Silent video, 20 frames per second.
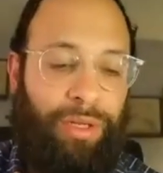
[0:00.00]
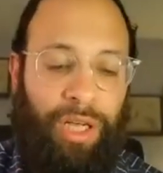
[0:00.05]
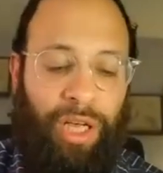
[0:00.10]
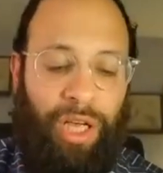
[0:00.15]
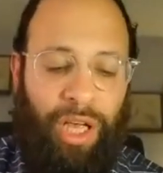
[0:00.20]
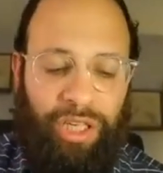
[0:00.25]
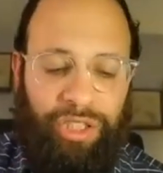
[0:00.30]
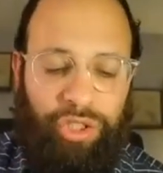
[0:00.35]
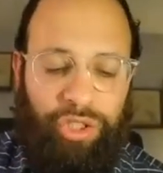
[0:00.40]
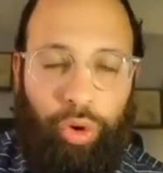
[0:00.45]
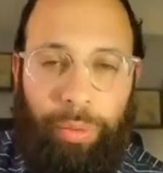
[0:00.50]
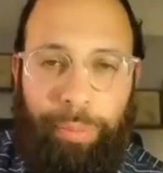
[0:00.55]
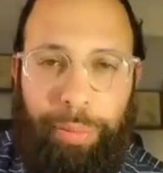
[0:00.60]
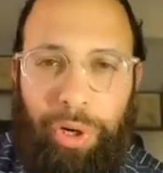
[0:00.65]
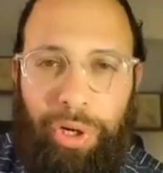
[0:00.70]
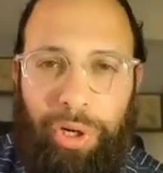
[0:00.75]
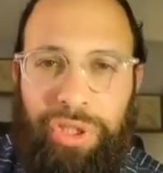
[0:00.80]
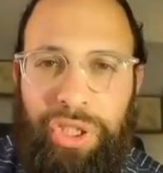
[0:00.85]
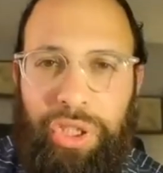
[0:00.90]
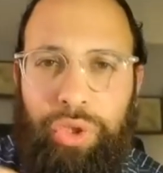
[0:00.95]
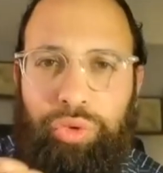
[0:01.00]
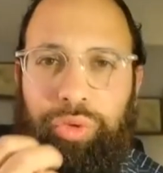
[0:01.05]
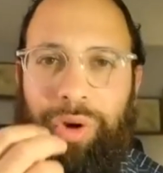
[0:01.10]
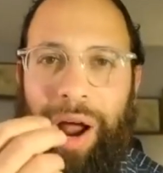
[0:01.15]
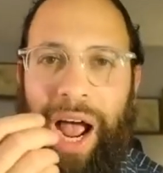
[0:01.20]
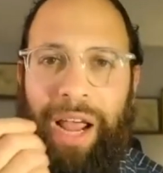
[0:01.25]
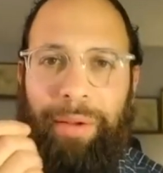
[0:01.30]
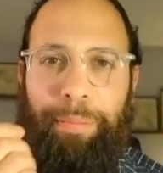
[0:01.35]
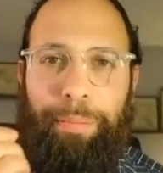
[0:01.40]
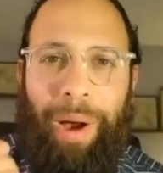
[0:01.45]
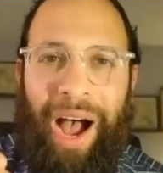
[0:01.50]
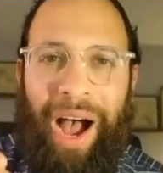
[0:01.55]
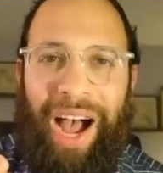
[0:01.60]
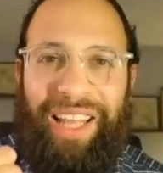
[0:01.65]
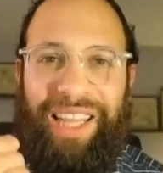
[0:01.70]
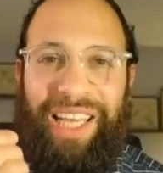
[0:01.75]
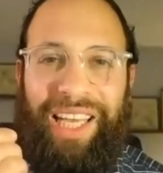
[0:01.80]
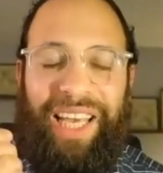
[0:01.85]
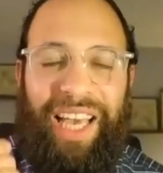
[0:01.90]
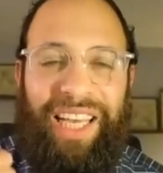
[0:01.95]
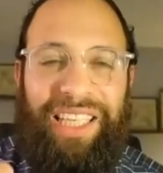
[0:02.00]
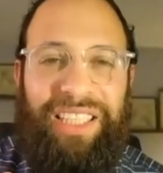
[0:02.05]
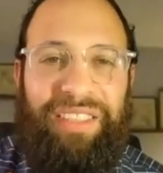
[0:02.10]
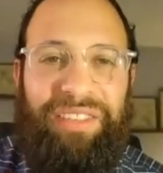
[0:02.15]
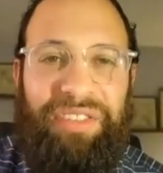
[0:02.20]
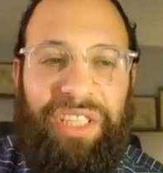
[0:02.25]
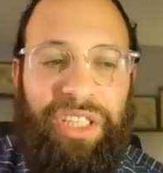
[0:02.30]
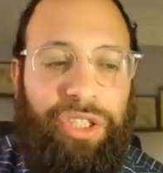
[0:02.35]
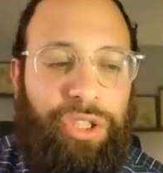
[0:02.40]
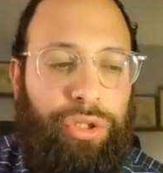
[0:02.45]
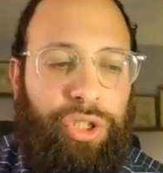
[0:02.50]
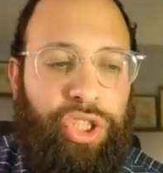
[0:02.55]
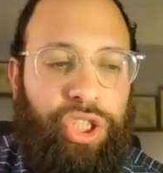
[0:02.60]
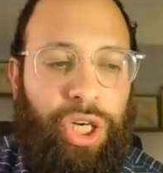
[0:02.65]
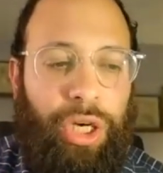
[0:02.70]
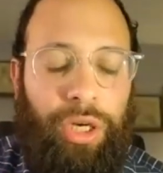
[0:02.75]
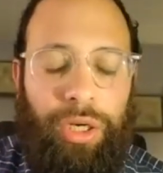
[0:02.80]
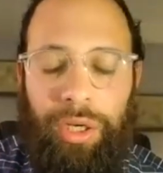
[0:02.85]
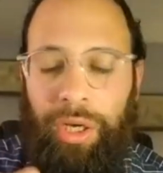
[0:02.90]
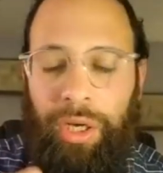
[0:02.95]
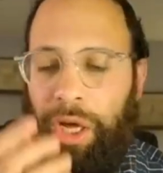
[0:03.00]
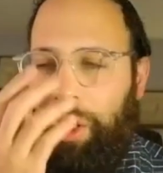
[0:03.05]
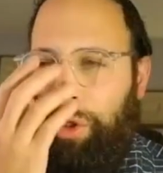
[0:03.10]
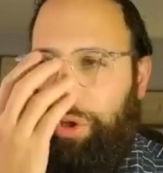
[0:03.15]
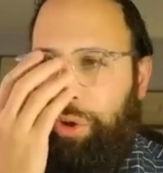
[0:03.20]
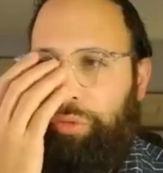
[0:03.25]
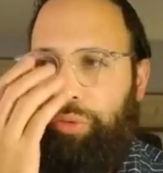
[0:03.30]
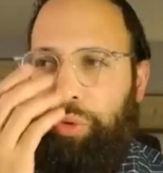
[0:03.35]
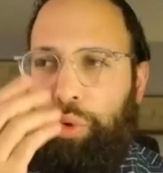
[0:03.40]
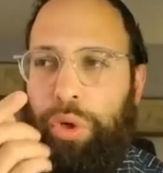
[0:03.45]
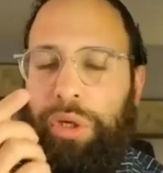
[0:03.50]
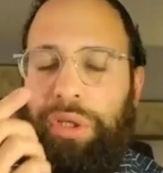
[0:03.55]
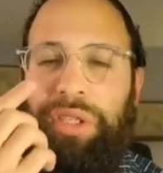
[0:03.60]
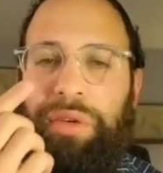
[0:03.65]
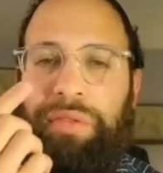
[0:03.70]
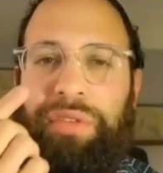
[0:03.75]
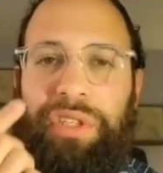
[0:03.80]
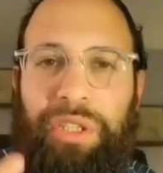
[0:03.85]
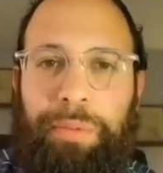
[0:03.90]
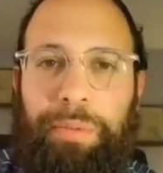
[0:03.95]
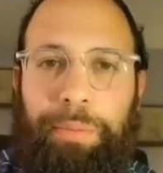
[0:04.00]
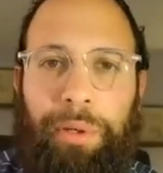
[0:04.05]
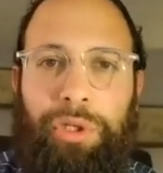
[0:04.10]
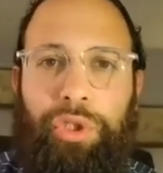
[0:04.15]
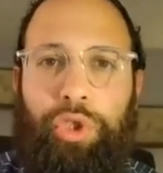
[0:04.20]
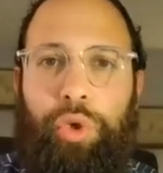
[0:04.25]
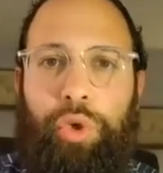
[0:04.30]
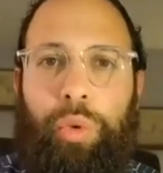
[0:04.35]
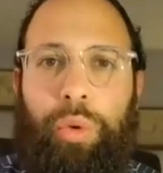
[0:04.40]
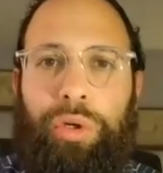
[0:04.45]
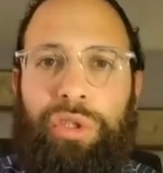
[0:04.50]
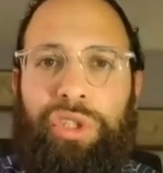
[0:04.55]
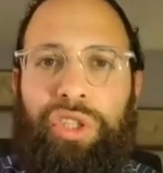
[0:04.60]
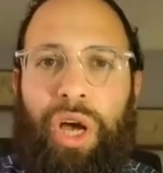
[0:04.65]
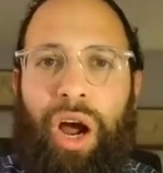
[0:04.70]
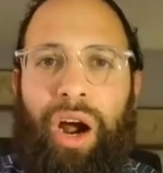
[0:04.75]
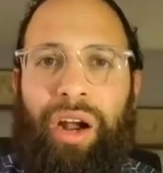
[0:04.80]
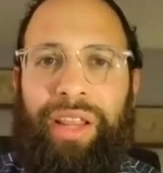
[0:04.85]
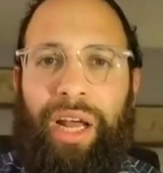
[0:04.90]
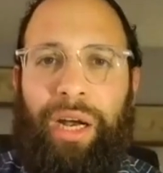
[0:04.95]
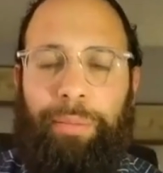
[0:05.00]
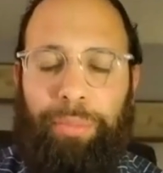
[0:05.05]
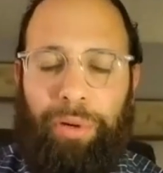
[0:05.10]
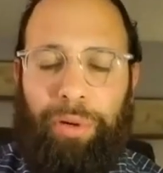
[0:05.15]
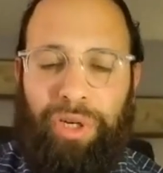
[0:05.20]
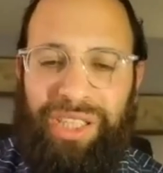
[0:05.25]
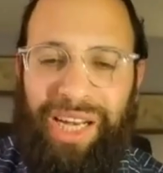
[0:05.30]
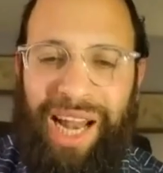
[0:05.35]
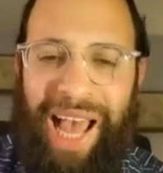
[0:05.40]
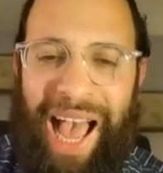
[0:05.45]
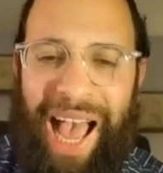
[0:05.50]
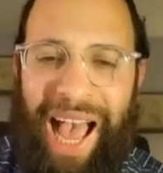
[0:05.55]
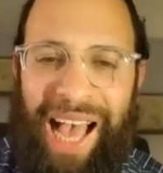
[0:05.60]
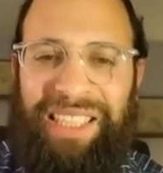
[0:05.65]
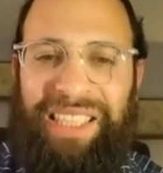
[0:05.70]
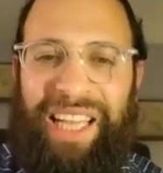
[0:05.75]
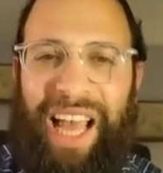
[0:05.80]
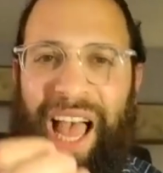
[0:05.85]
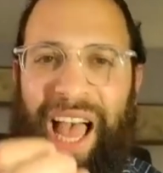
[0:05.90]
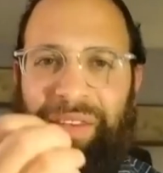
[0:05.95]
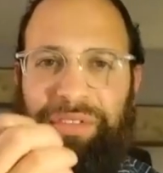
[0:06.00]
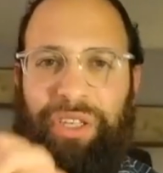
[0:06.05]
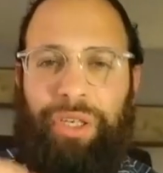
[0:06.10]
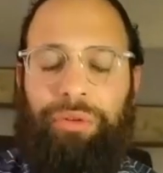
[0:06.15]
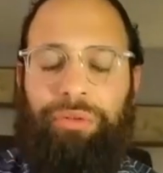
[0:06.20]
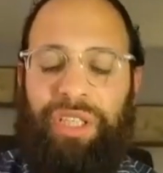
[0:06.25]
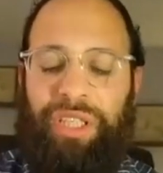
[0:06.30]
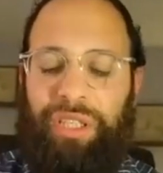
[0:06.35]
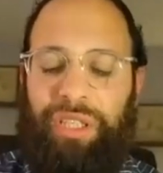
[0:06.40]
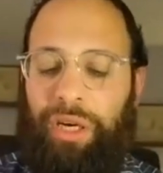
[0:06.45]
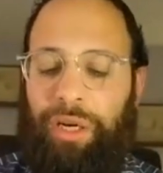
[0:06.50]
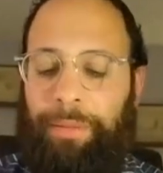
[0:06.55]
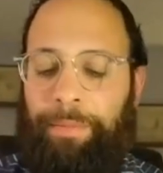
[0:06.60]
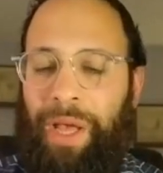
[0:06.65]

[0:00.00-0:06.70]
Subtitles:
So when a person's right by the gates of Kedusha, the rules of the spiritual worlds are that a person has to have a Yerida.